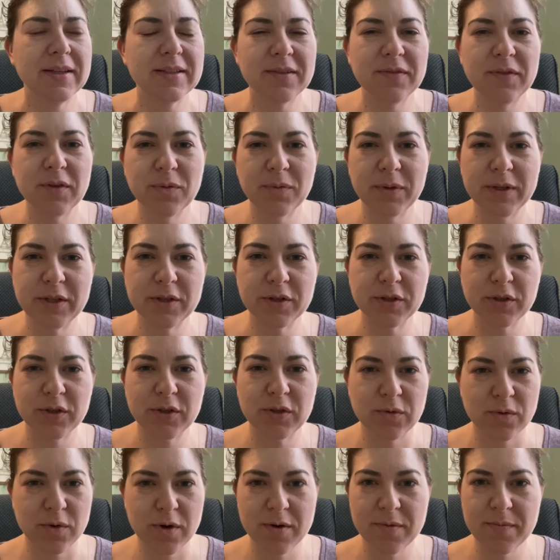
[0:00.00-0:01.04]
of the winter
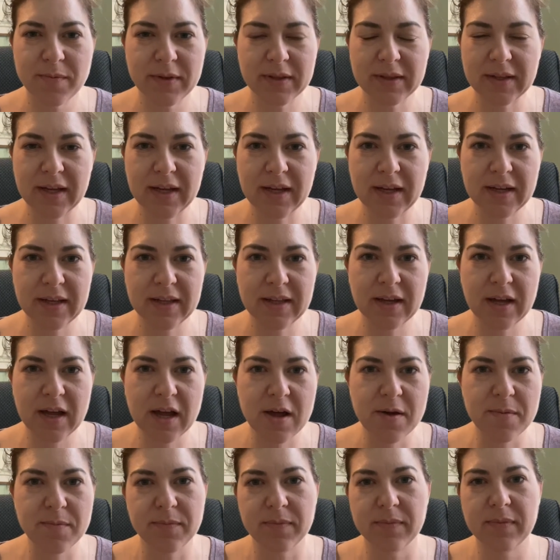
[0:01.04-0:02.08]
storm, like,
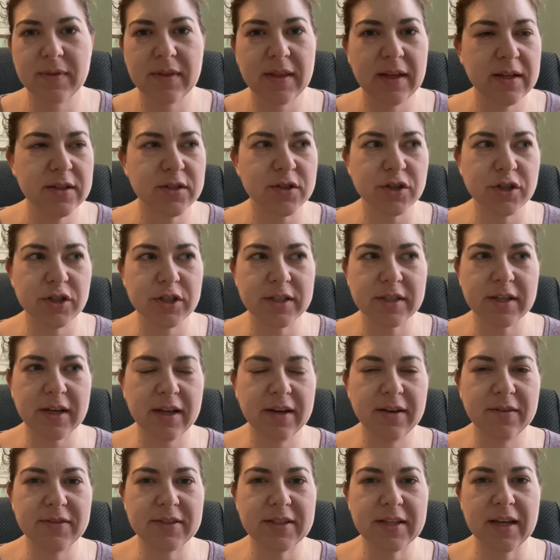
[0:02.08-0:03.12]
things are just kind
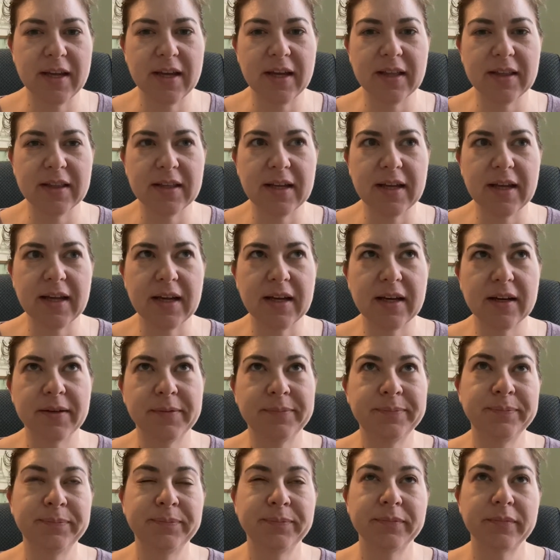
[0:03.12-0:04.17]
of saying like
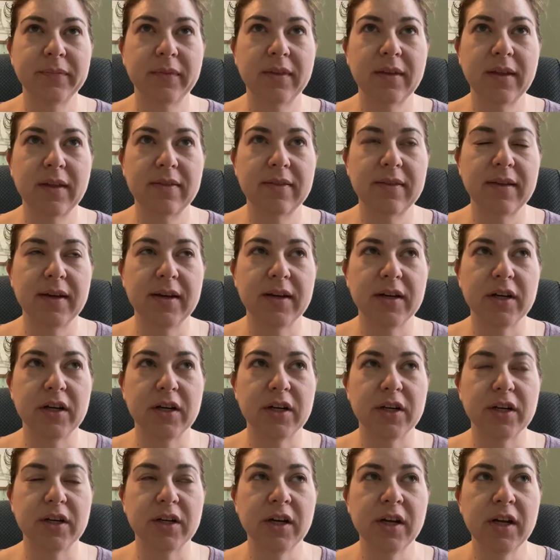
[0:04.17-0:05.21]
that
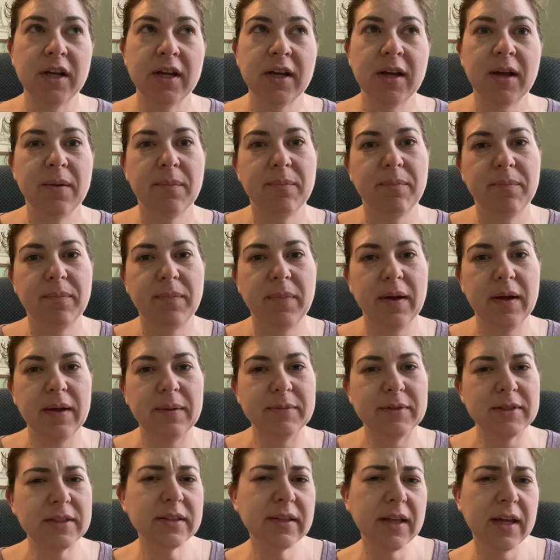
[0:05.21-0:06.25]
they're
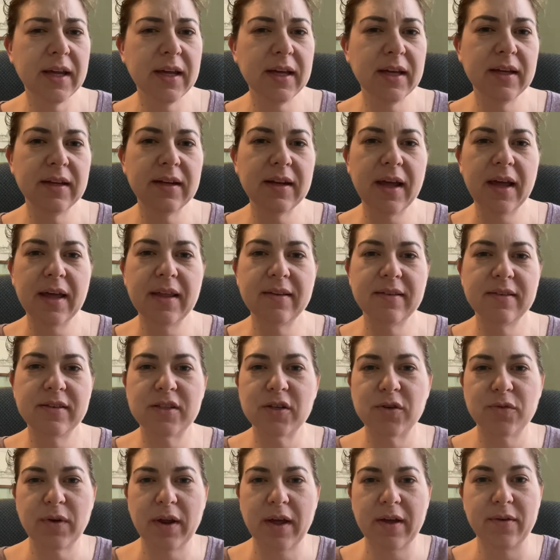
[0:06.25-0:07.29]
delayed and
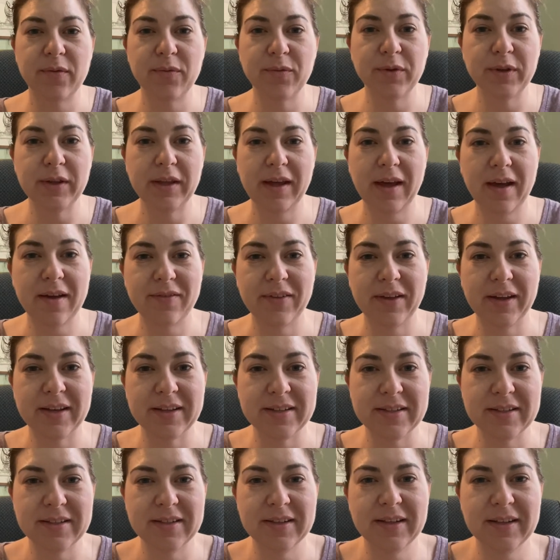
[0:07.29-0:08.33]
don't really have like
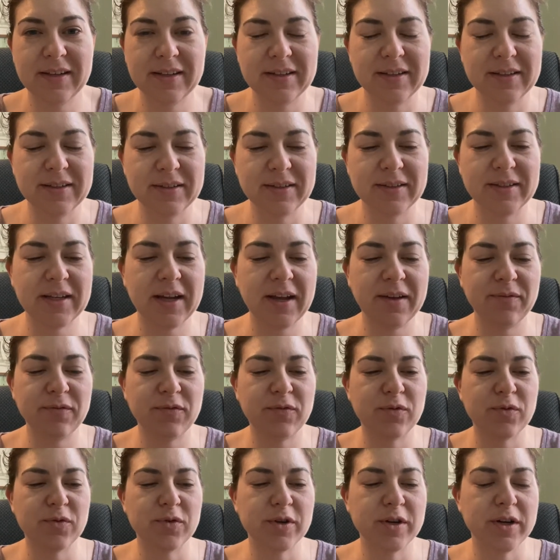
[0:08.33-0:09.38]
a time
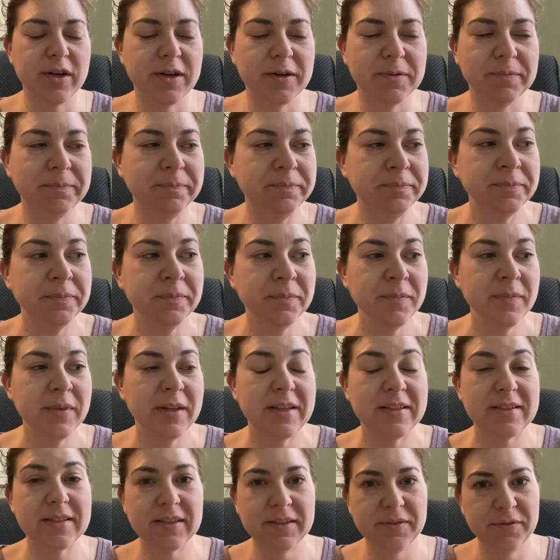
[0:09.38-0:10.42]
for
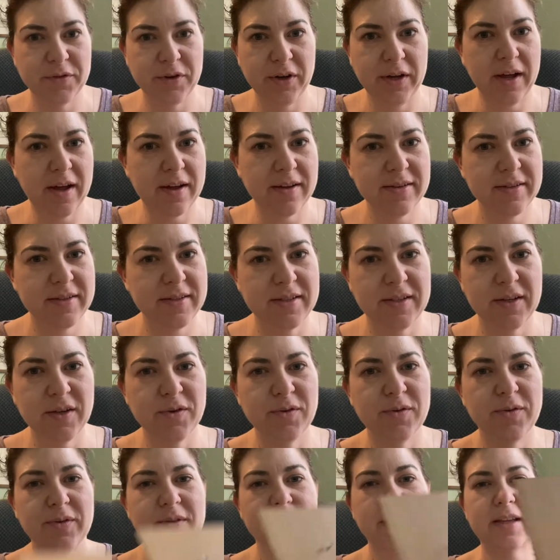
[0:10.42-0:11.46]
delivery yet.
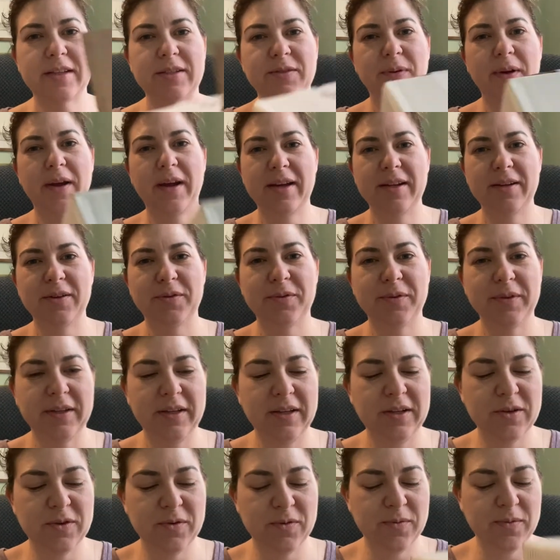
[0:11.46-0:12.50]
So that's why I don't really
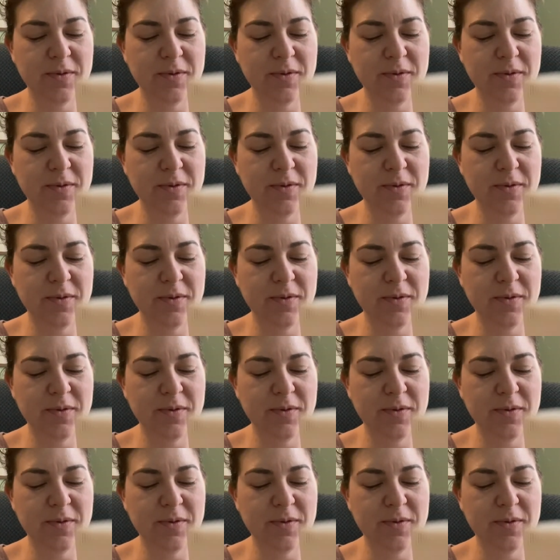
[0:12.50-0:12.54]
know